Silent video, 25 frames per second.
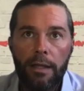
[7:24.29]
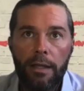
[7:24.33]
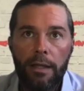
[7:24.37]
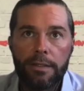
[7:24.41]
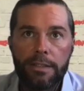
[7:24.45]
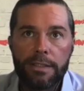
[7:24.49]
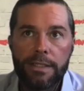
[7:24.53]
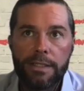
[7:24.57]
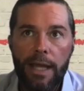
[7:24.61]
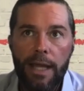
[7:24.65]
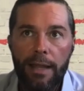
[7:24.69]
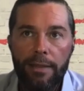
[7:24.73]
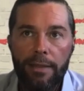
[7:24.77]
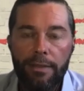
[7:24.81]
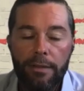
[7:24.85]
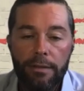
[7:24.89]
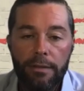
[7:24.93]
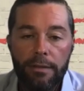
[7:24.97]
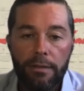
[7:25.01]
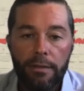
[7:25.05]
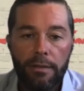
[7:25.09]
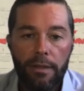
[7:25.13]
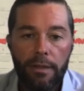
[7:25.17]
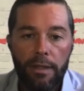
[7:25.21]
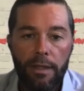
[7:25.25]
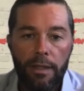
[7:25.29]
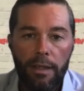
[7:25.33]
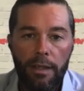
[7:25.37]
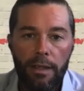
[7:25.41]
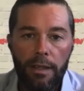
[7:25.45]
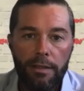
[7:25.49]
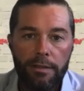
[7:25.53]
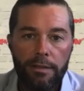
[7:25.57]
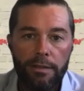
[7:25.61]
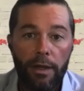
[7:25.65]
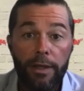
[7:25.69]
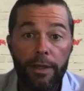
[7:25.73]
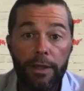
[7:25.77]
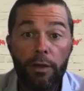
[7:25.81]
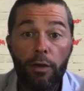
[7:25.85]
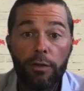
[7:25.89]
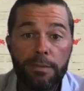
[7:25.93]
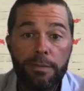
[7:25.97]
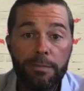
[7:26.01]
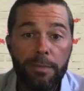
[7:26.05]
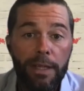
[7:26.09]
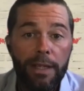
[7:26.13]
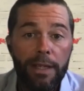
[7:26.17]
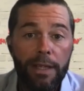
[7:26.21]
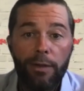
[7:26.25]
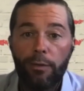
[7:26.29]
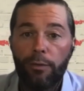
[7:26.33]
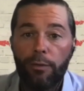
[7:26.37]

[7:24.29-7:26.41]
understand the dichotomy,